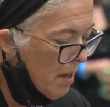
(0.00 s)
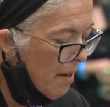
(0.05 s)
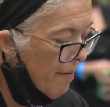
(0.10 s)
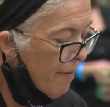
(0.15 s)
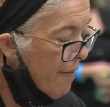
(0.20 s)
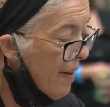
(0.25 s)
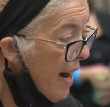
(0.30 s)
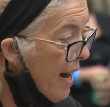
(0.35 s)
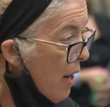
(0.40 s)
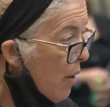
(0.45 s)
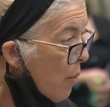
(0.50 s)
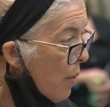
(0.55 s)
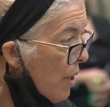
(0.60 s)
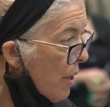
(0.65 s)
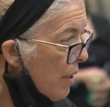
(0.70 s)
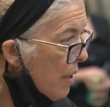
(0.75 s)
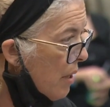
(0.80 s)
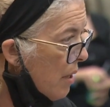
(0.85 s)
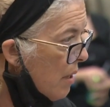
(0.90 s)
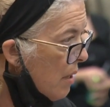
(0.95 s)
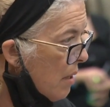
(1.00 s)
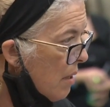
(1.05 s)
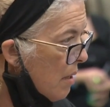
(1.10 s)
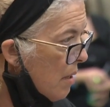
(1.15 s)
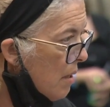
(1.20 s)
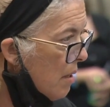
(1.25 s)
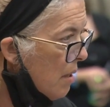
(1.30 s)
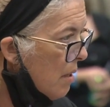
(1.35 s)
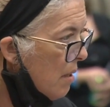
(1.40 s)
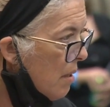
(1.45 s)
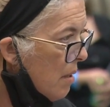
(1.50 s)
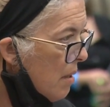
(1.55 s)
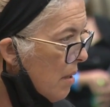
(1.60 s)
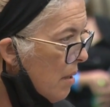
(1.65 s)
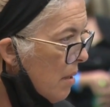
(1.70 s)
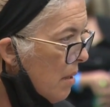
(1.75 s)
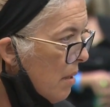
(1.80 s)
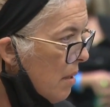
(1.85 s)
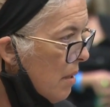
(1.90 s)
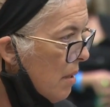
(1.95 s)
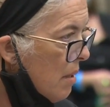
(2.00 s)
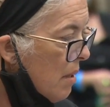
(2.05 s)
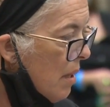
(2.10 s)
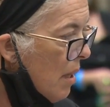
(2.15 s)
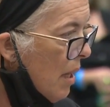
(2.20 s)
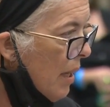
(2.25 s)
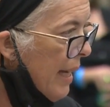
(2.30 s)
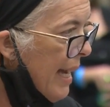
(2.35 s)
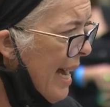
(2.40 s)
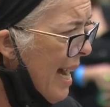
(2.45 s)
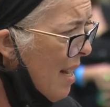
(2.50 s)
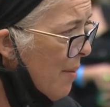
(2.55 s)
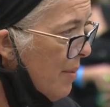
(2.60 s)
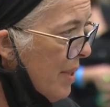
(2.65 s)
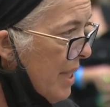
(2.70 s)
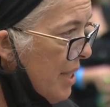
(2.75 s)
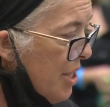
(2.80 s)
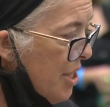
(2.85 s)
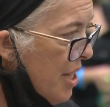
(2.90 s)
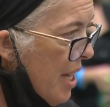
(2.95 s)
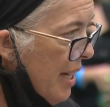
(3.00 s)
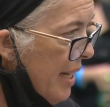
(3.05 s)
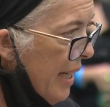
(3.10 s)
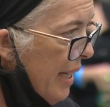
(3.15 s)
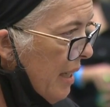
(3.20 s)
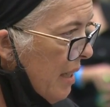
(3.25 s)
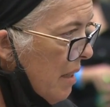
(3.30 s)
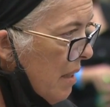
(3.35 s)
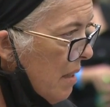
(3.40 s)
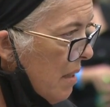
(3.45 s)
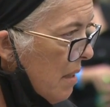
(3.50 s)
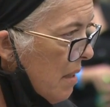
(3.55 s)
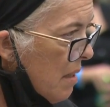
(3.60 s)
a firework, a cabinet shutting.